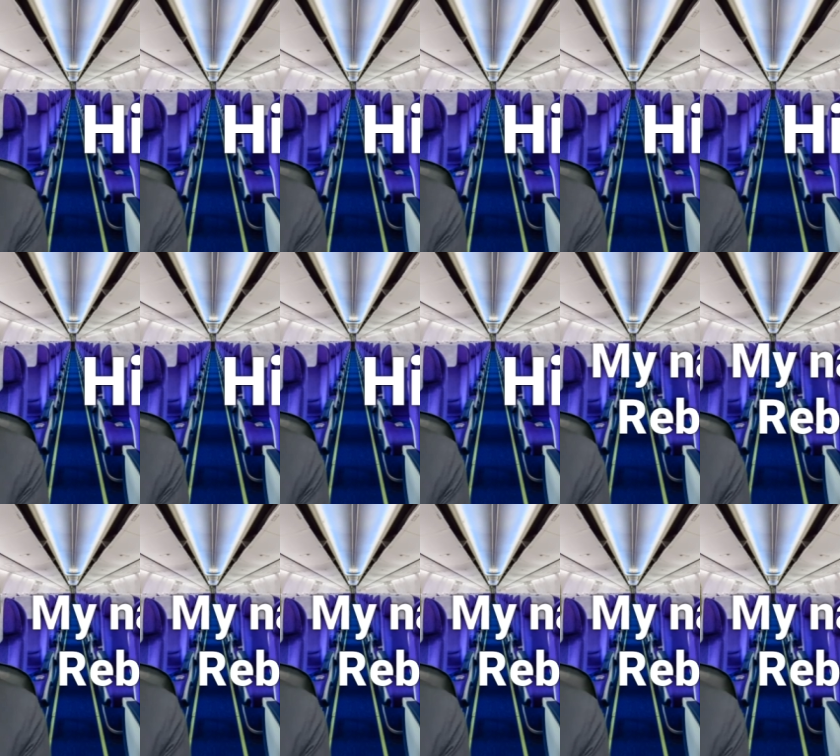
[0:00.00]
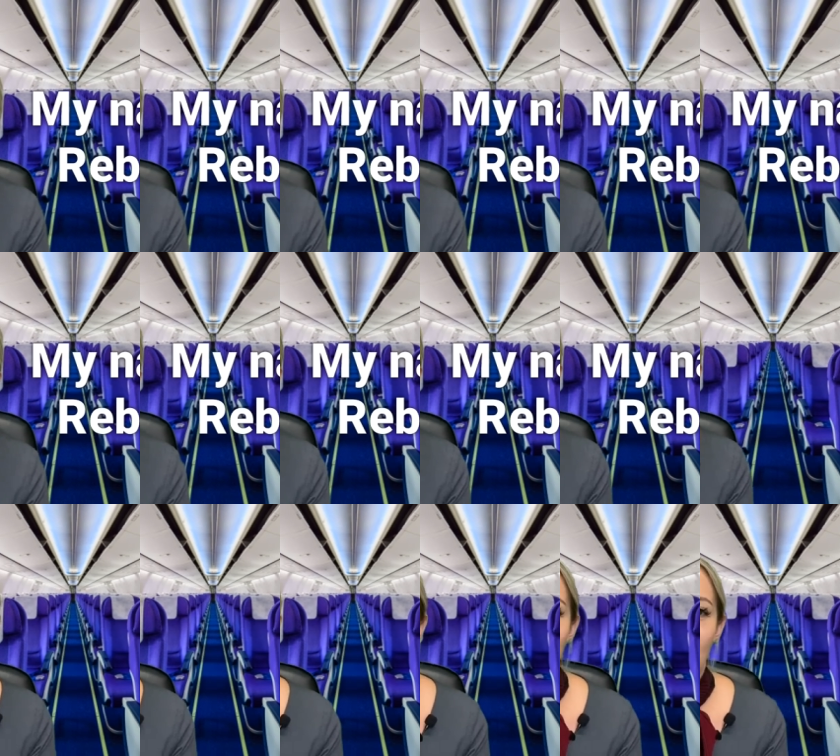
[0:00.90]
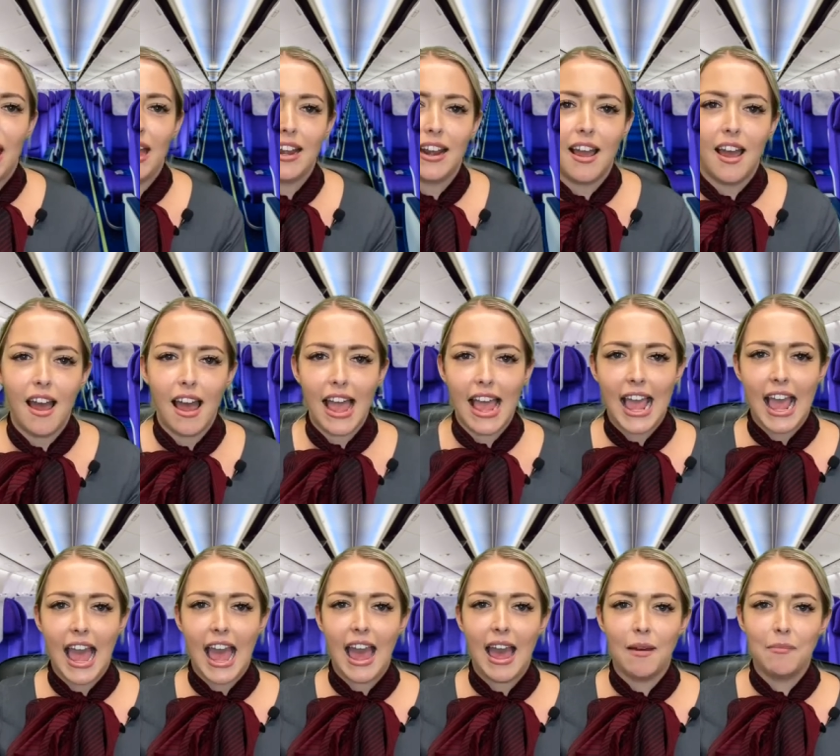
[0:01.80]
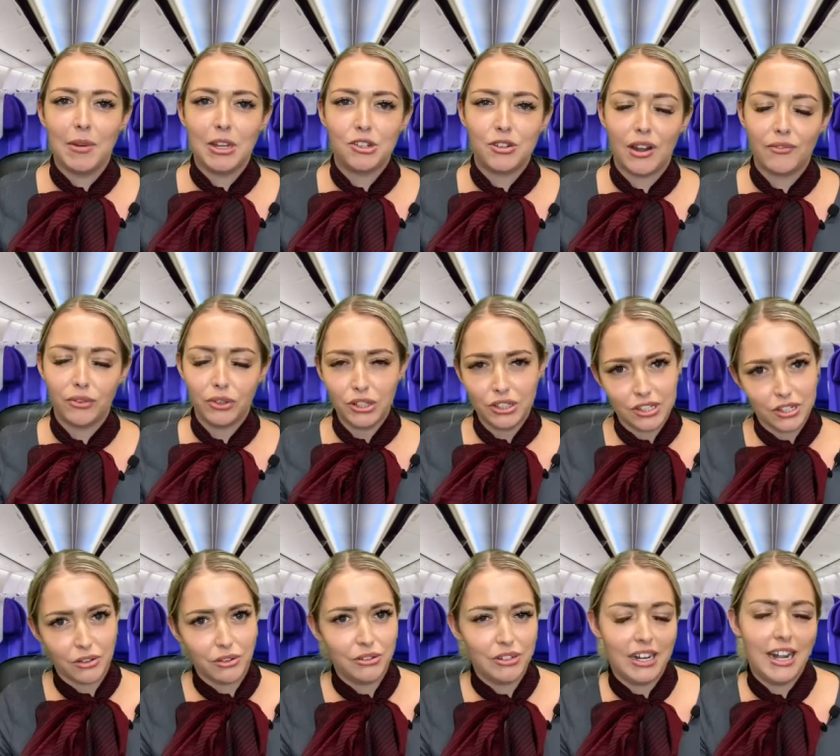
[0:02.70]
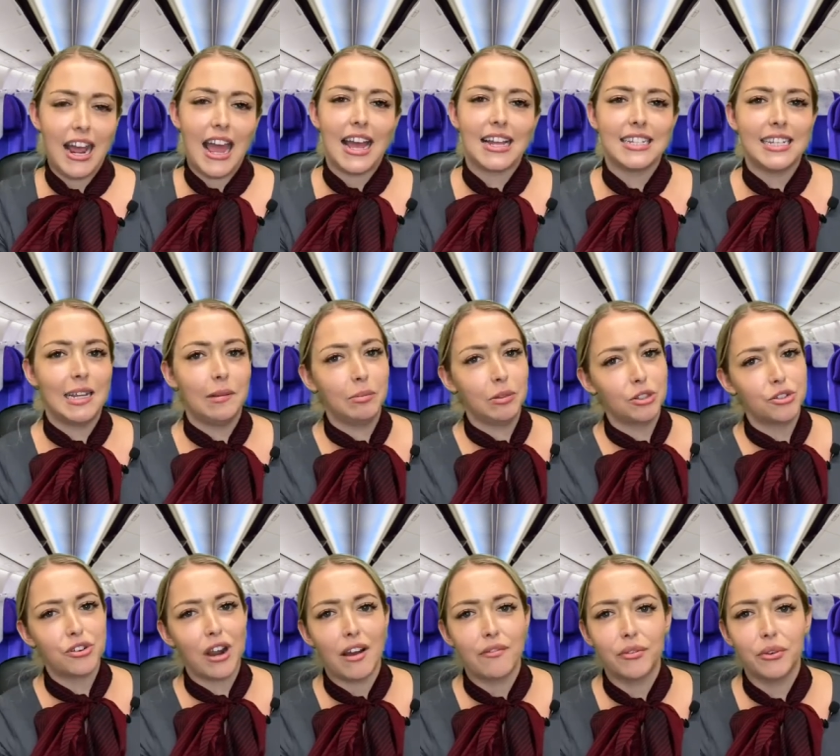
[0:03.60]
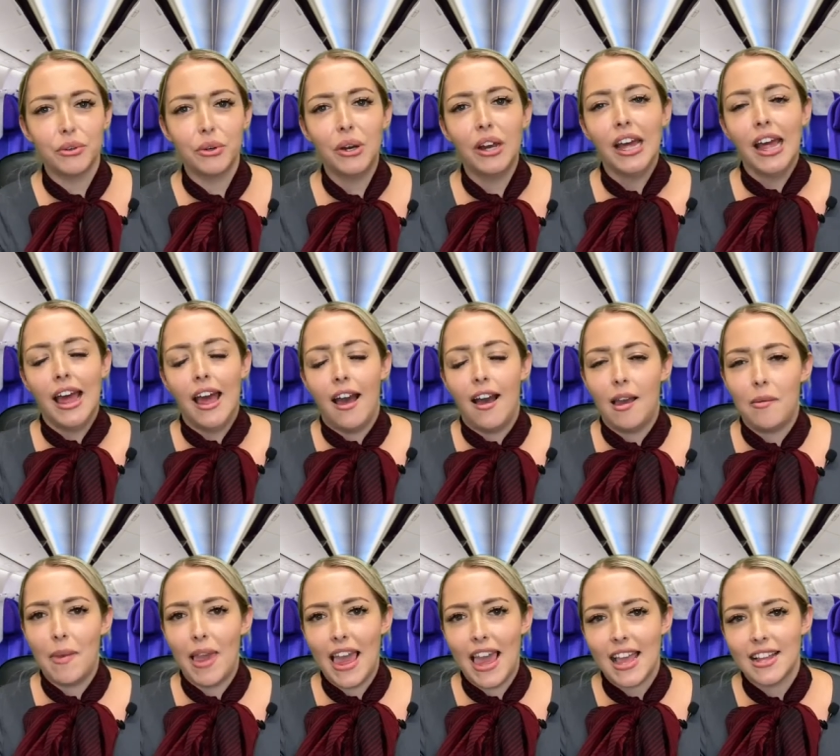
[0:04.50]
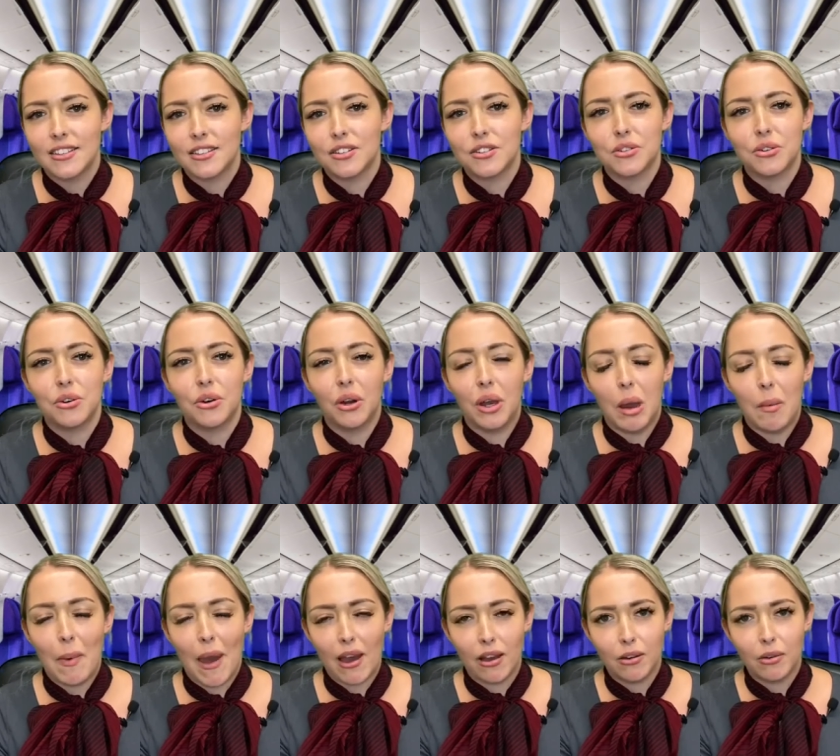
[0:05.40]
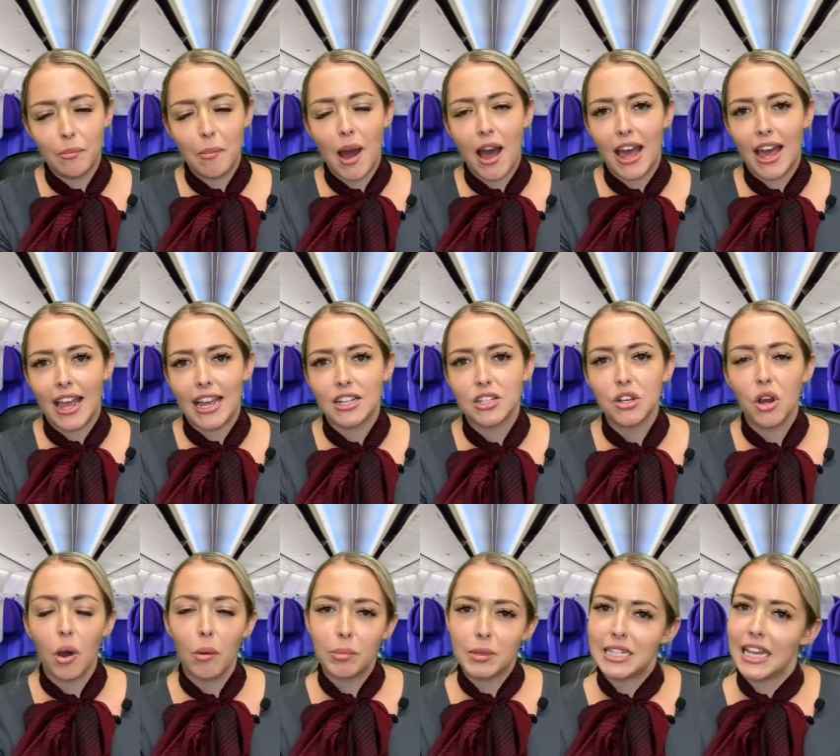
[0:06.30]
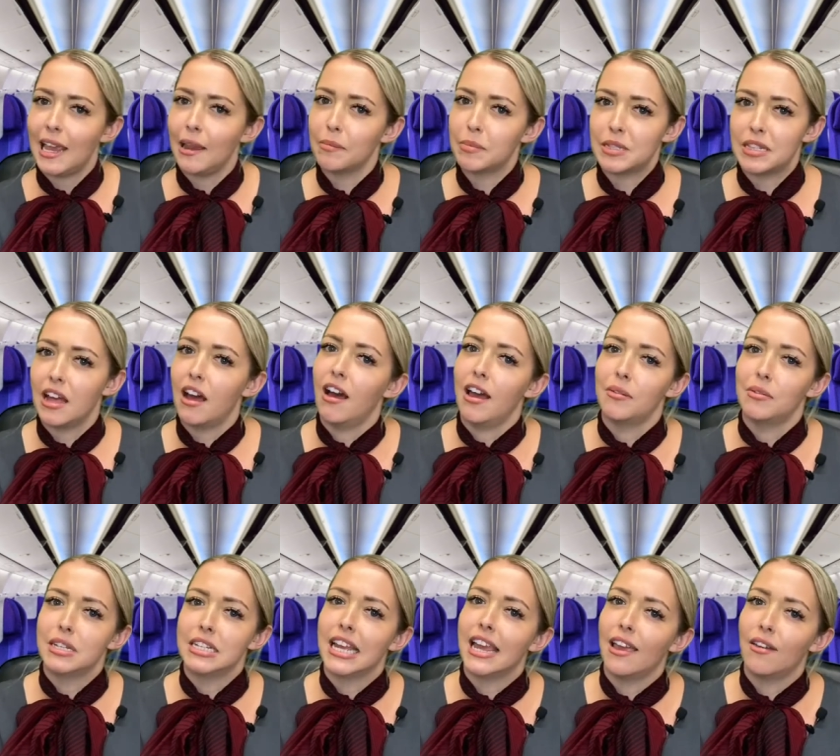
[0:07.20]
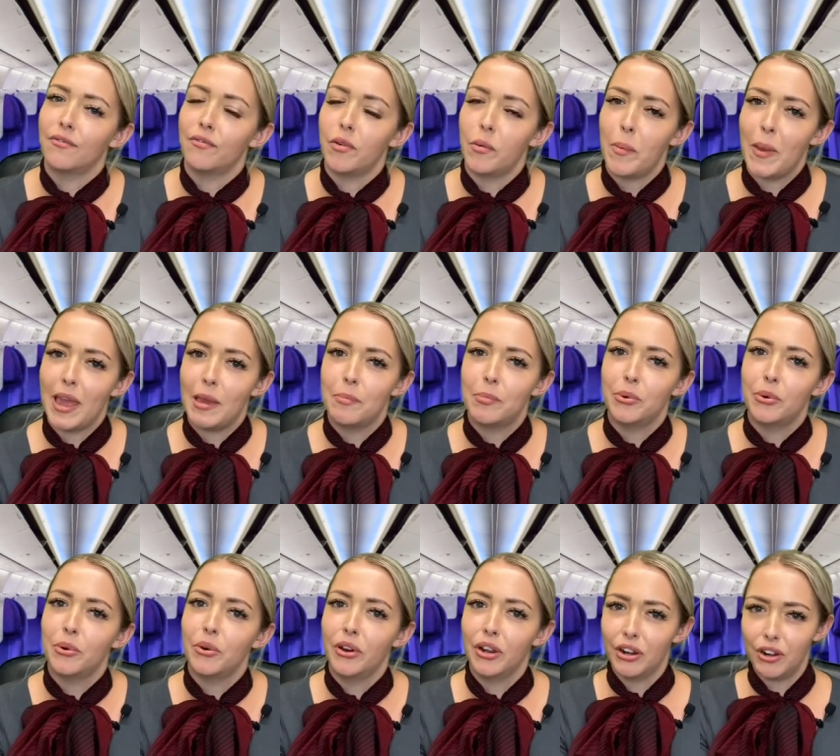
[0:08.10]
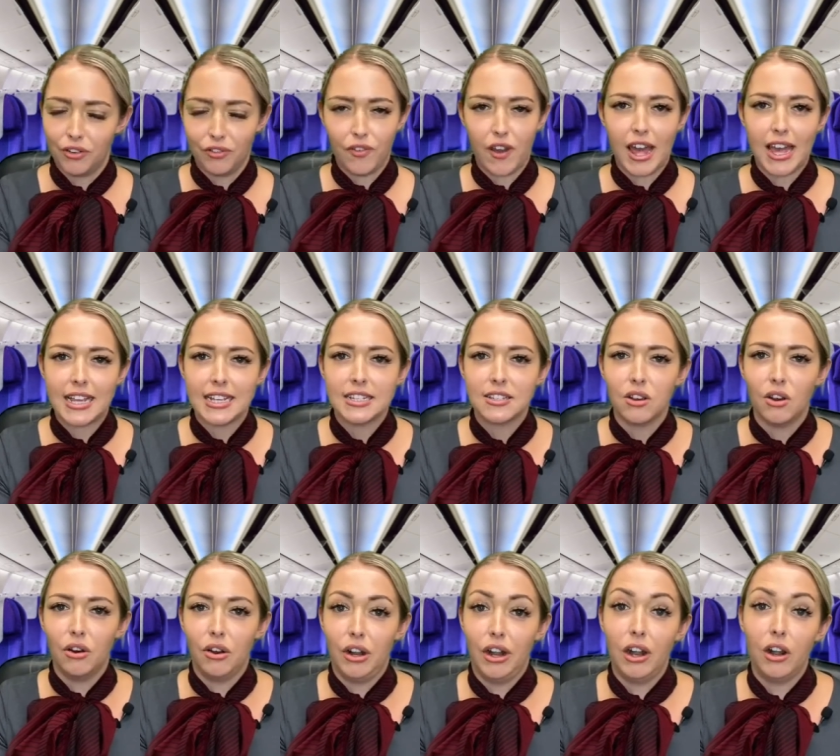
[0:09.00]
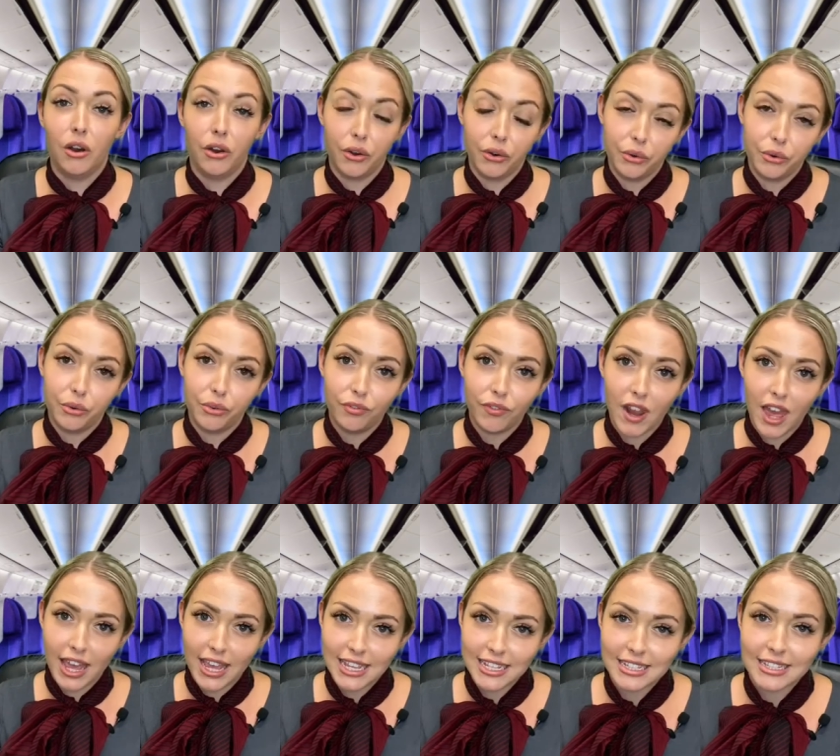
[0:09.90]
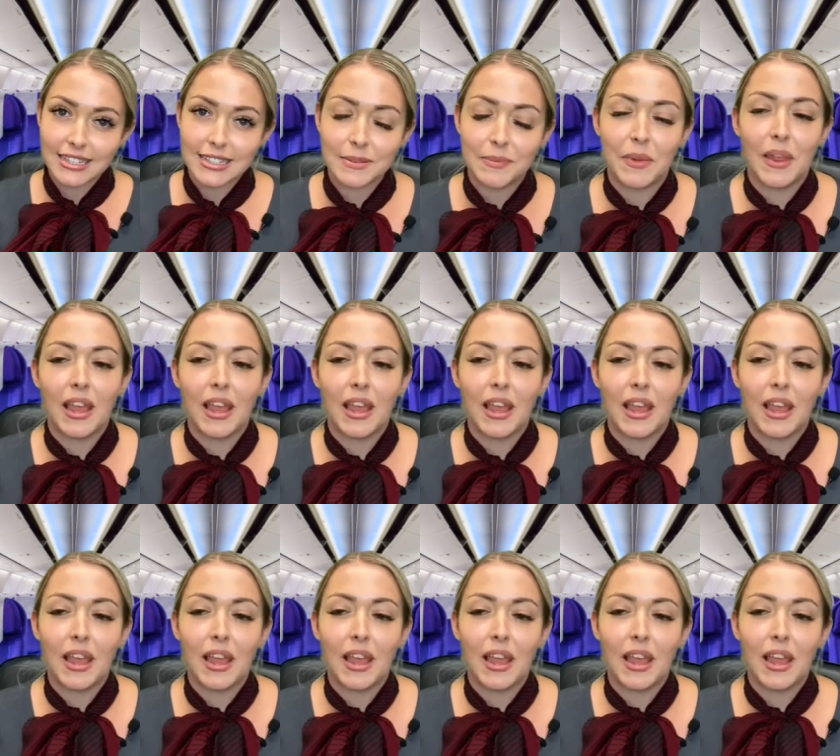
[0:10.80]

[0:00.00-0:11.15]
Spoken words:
guys, my name's Rebecca and I am a travel consultant at Deben Travel. I'm here to talk about my top tips that I would give for people on advice on long haul flights.